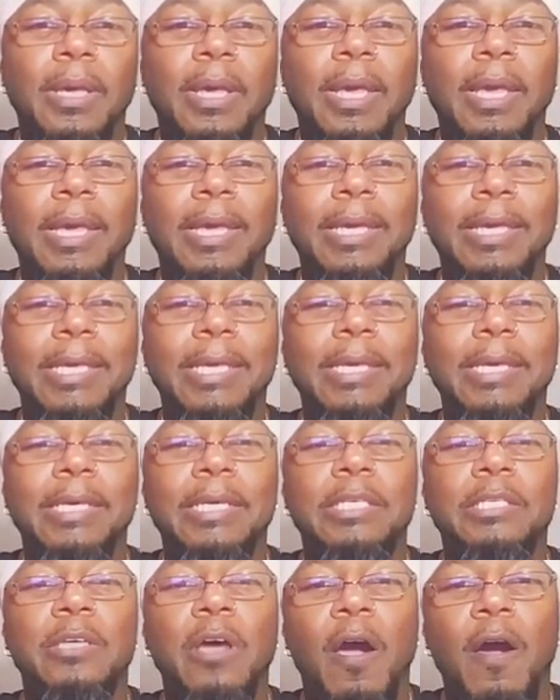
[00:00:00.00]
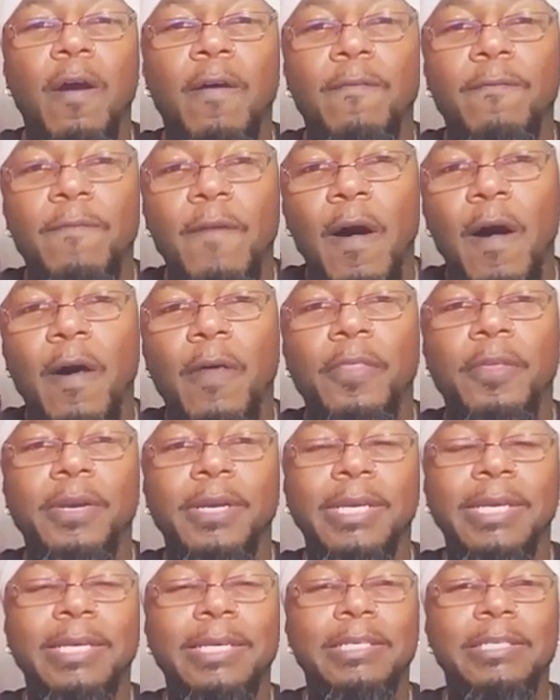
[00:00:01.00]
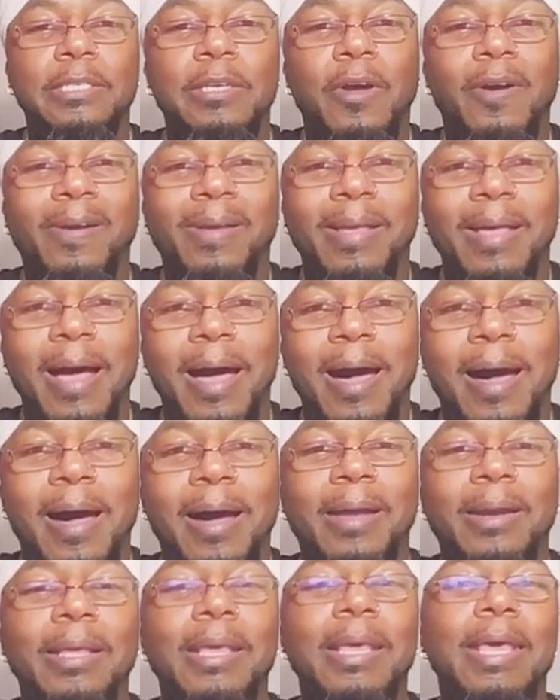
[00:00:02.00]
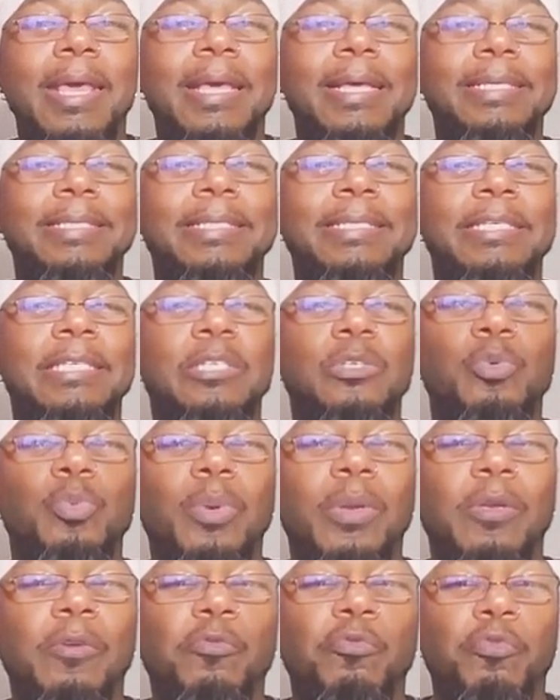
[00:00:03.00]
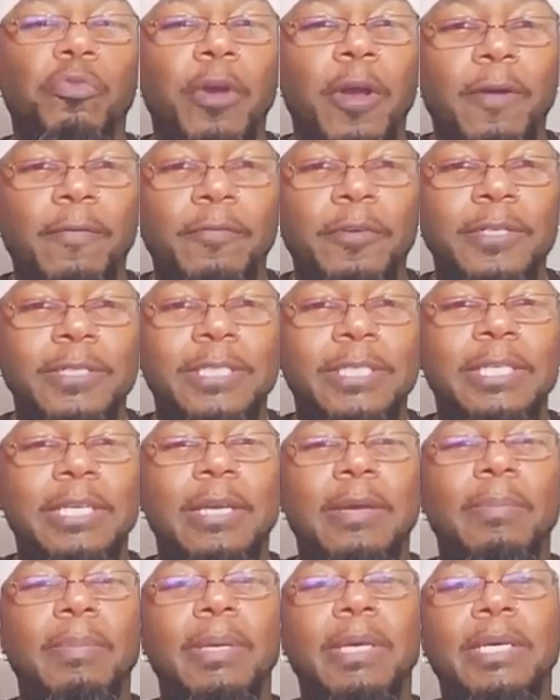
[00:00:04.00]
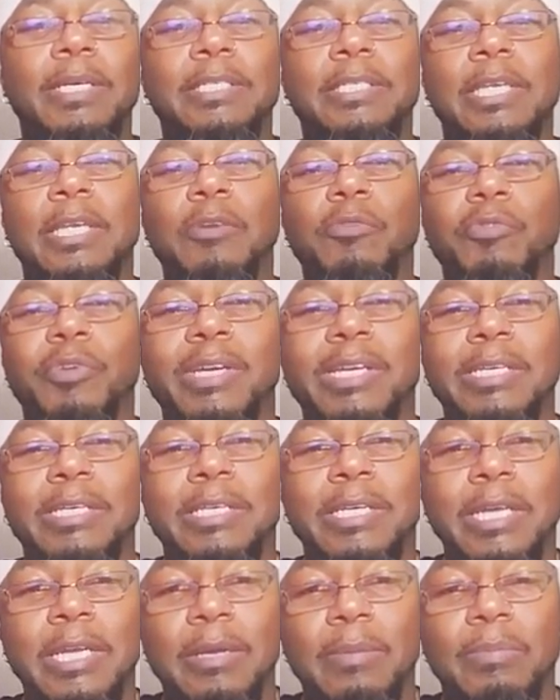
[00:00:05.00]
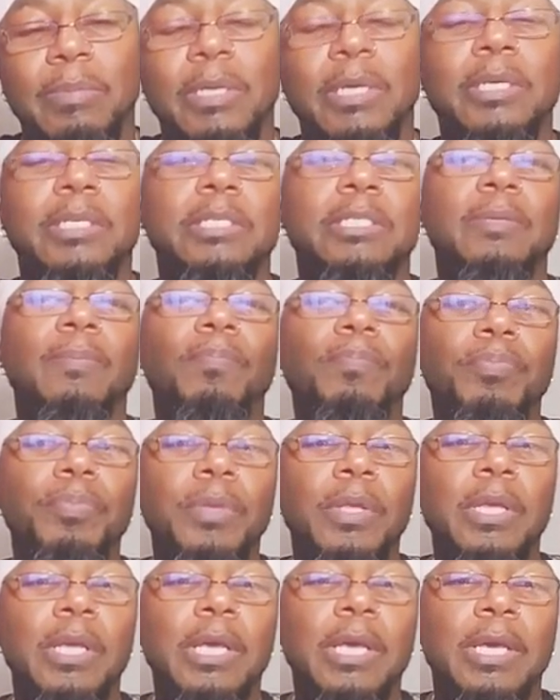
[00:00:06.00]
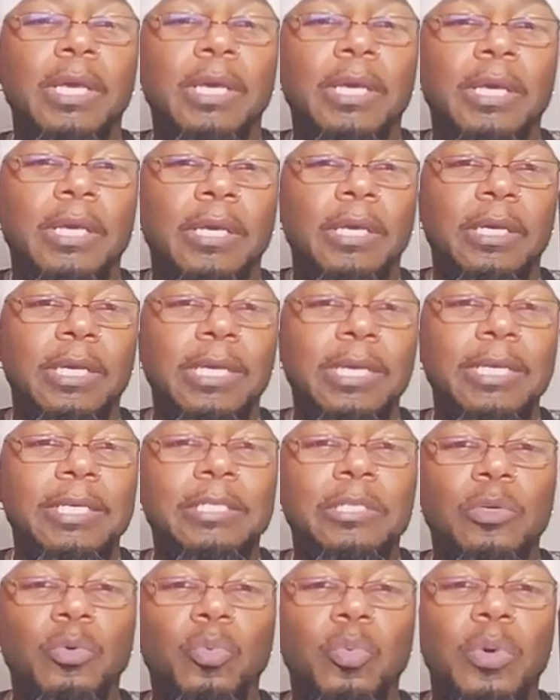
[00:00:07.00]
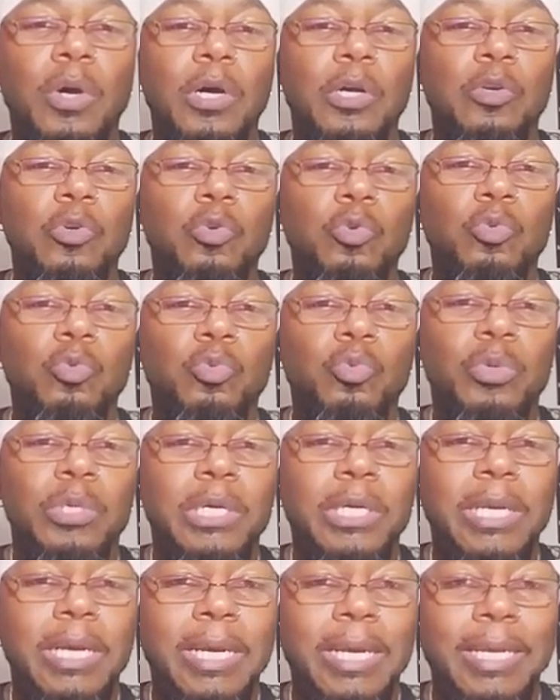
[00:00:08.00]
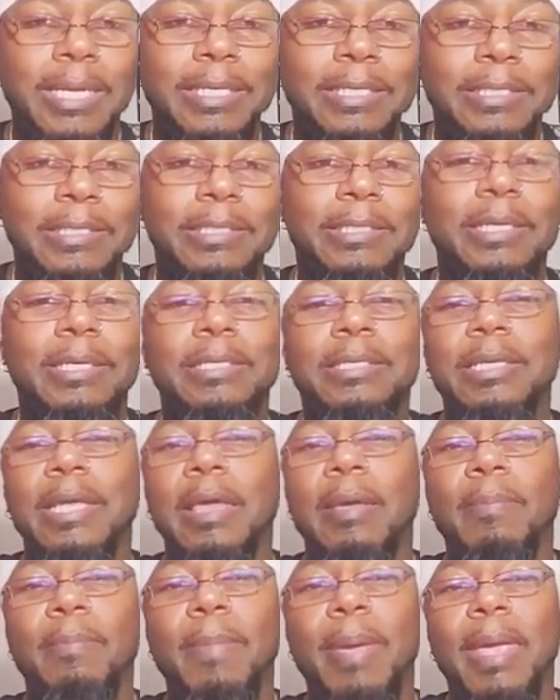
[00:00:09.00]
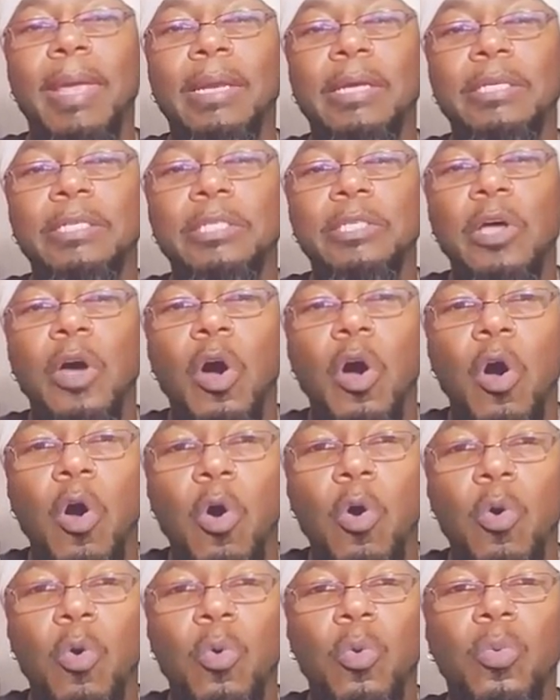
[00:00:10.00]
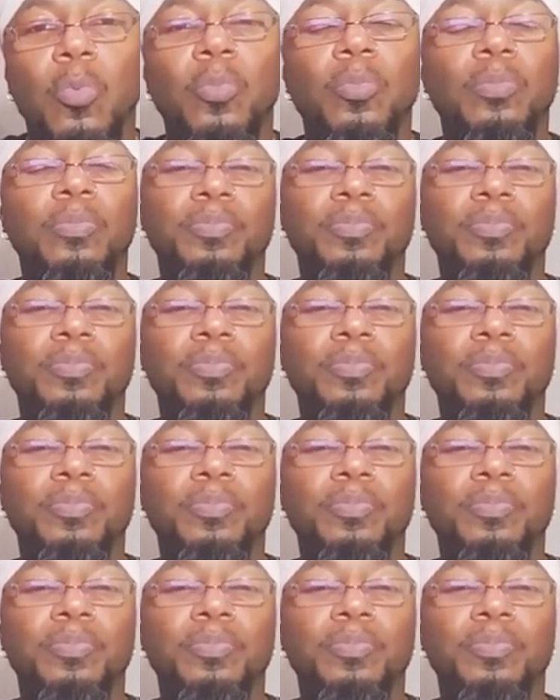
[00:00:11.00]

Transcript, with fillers: And He is our Father. He is our God. And since we reverence Him because He redeemed us, He is the one who cleansed us and made us whole